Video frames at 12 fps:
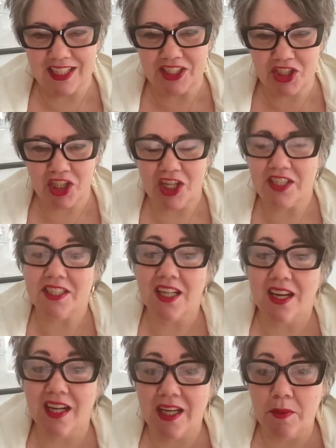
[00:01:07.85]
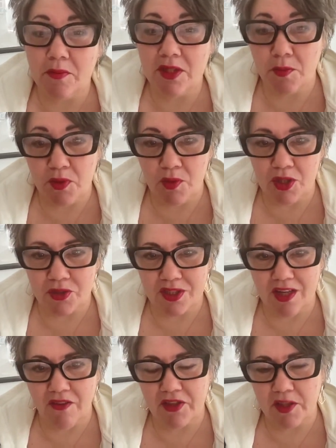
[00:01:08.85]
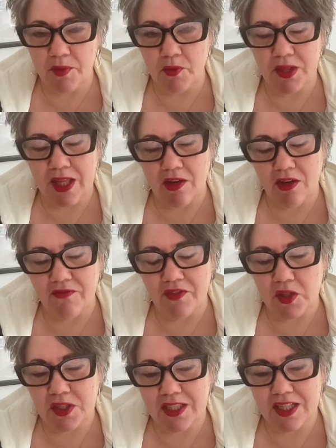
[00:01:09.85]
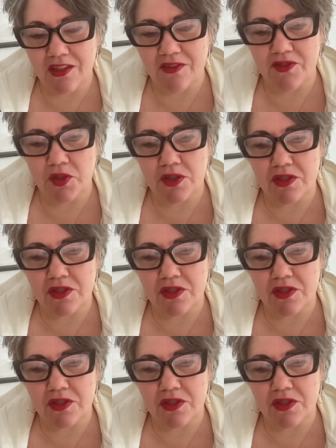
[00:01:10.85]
chunk of time to be with yourself and to be with that heartfelt desire of yours.